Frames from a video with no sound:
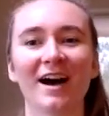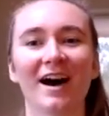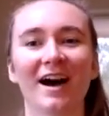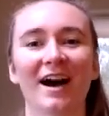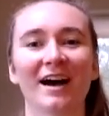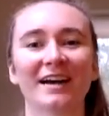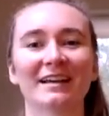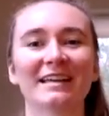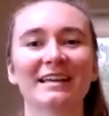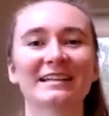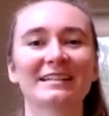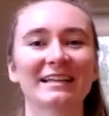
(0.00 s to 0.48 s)

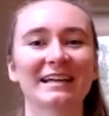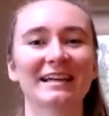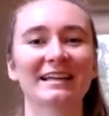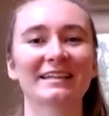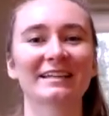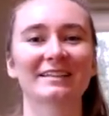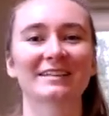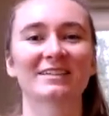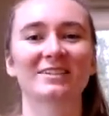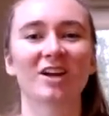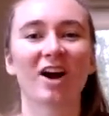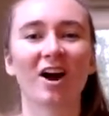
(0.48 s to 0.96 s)
I need to
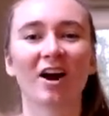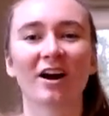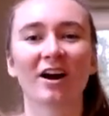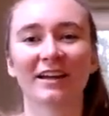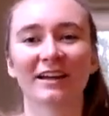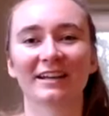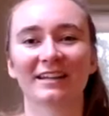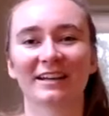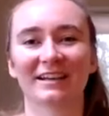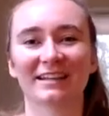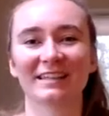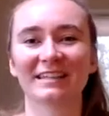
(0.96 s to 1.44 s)
hit this
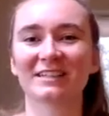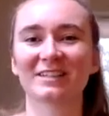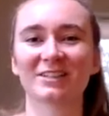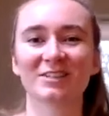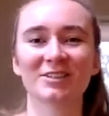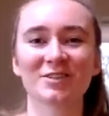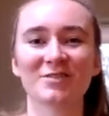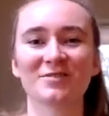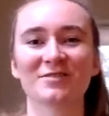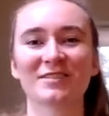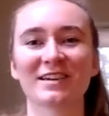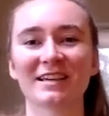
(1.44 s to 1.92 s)
target, I need to
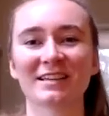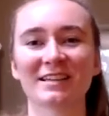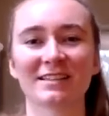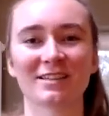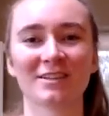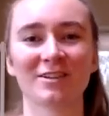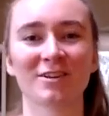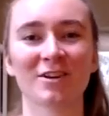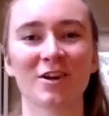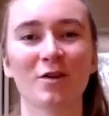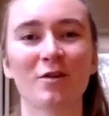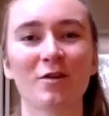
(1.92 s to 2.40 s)
do this,